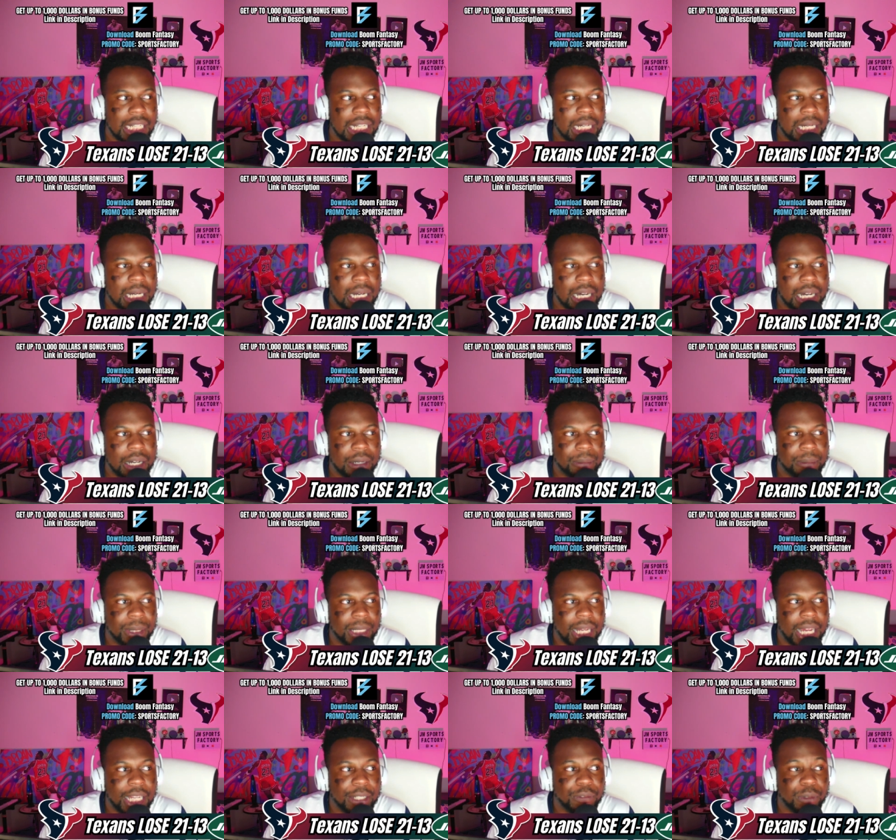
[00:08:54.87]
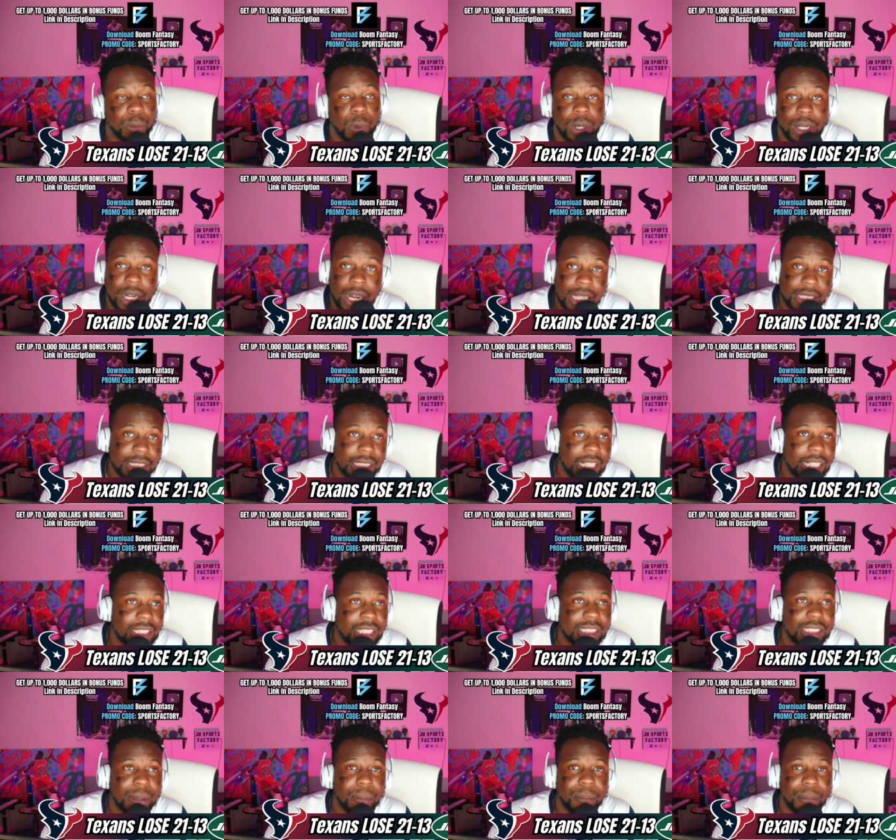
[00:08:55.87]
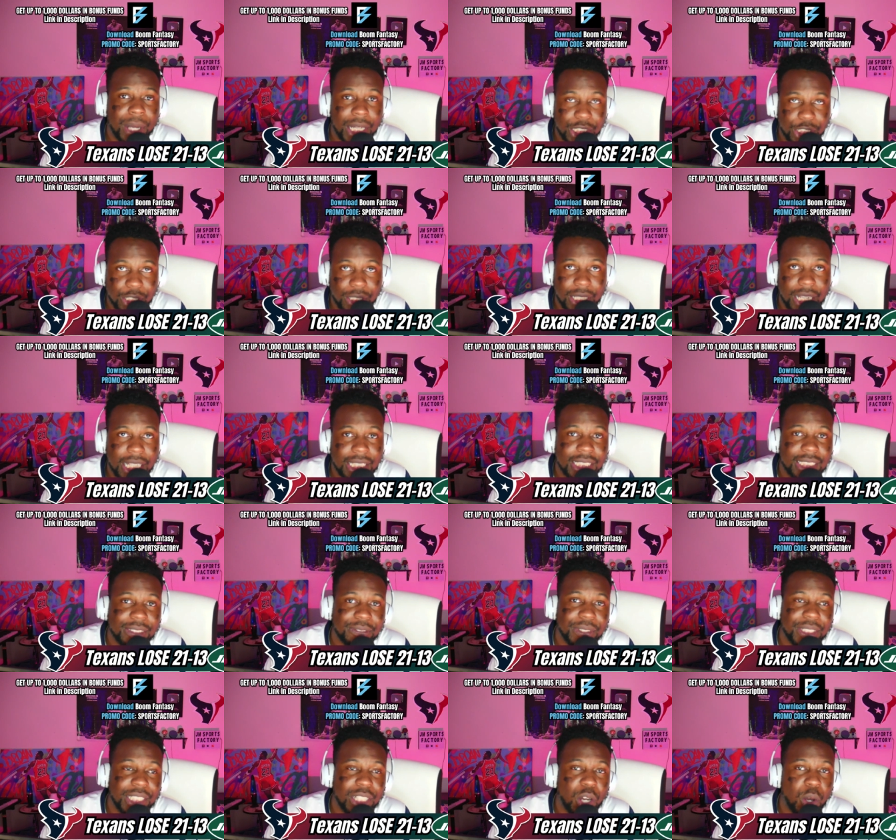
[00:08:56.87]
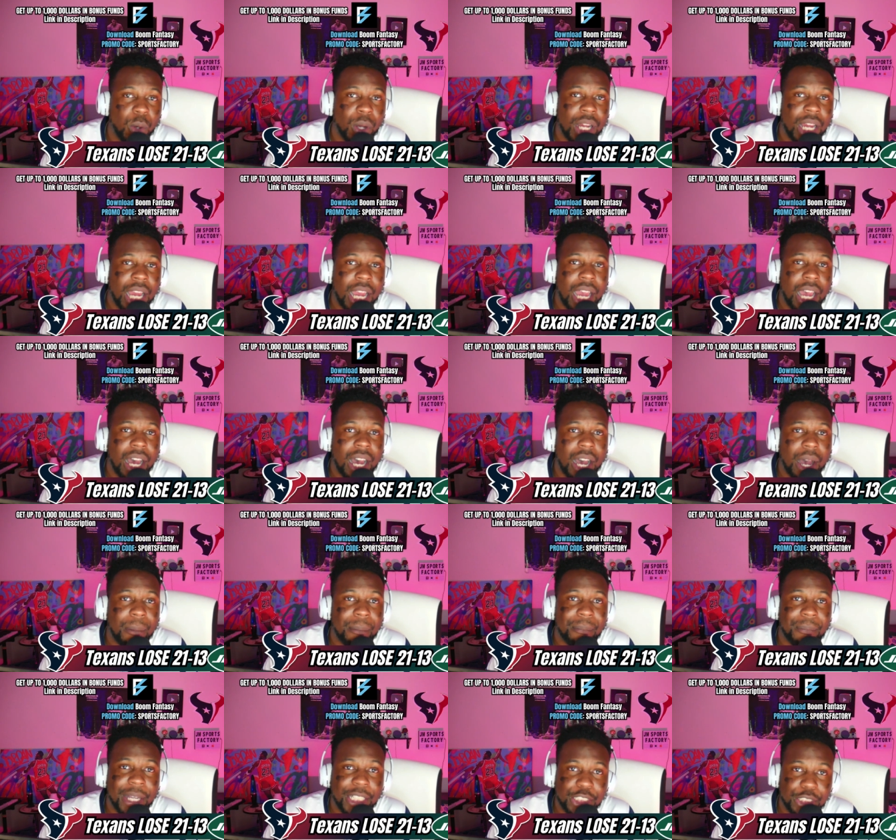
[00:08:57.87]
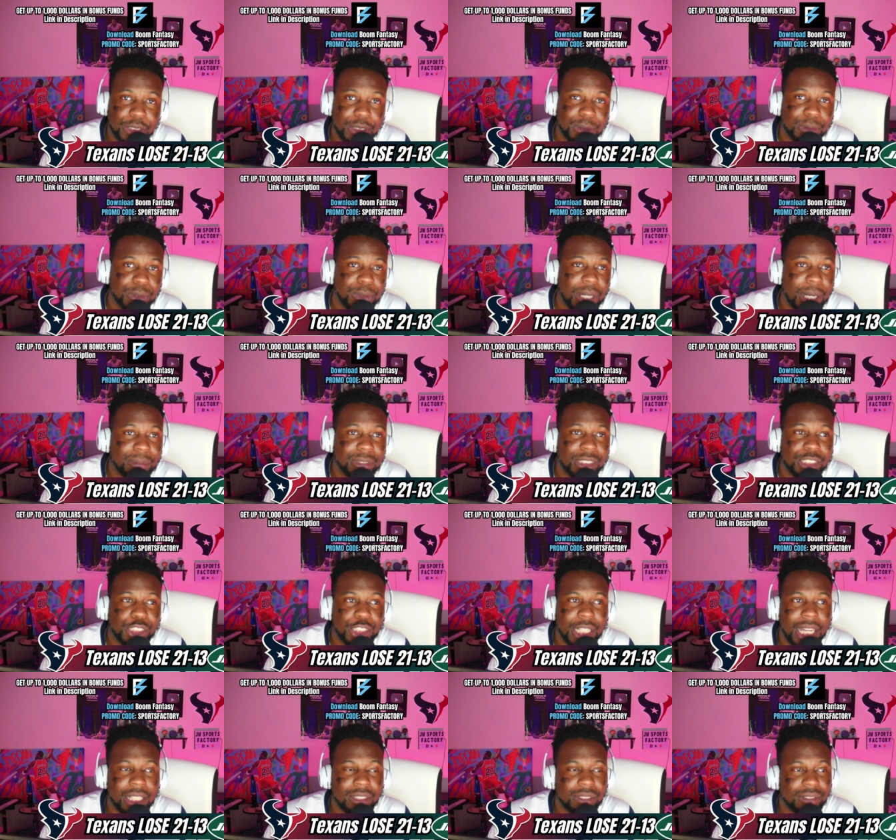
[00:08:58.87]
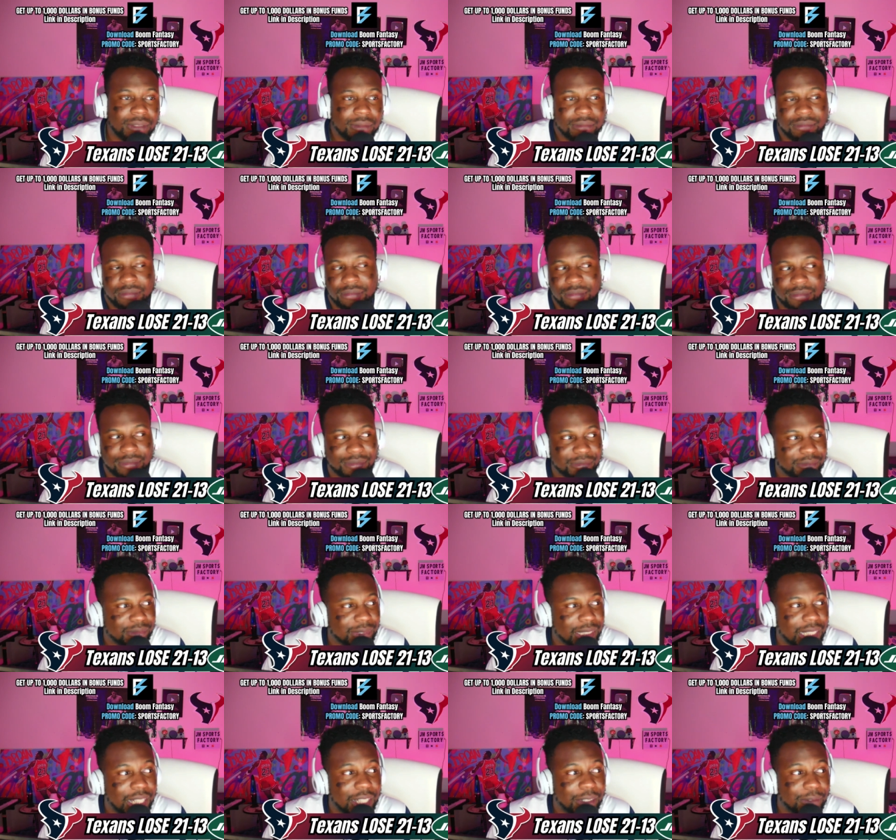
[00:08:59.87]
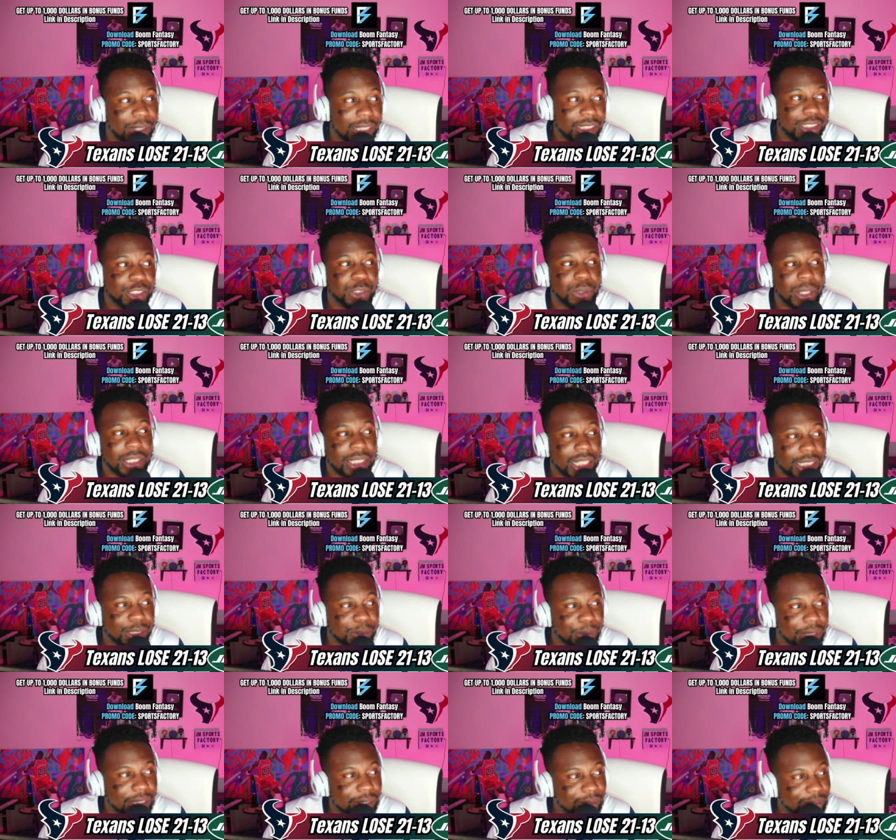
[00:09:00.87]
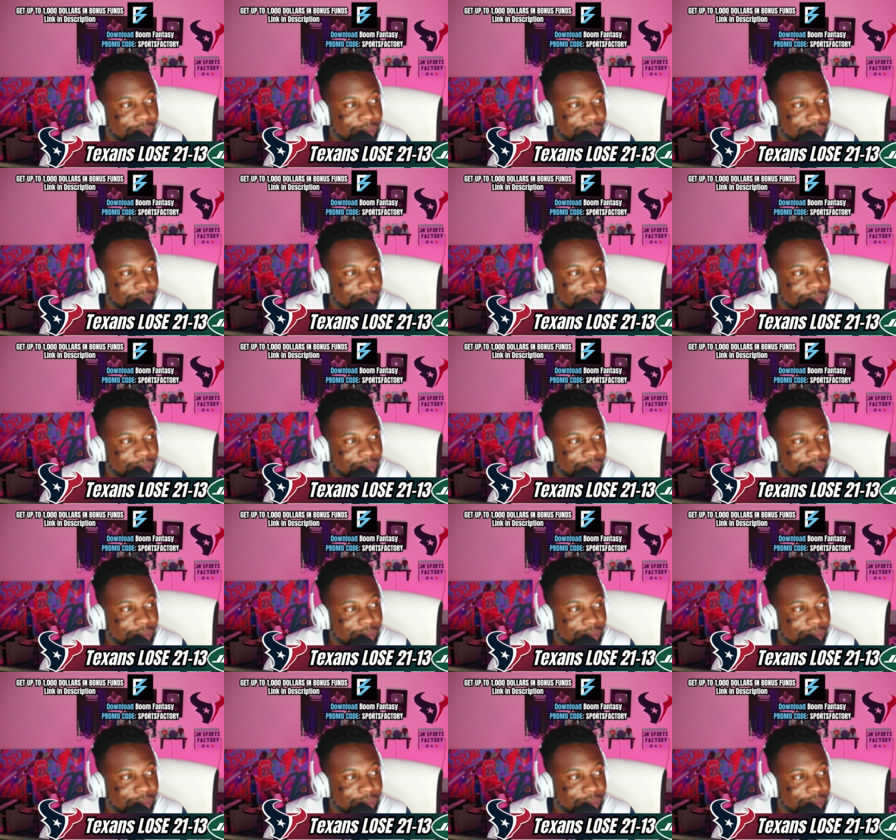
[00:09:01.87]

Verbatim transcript: Um, but hey, for more content like this, make sure to like this video. Um, make sure to subscribe to the channel. Face Detroit next week.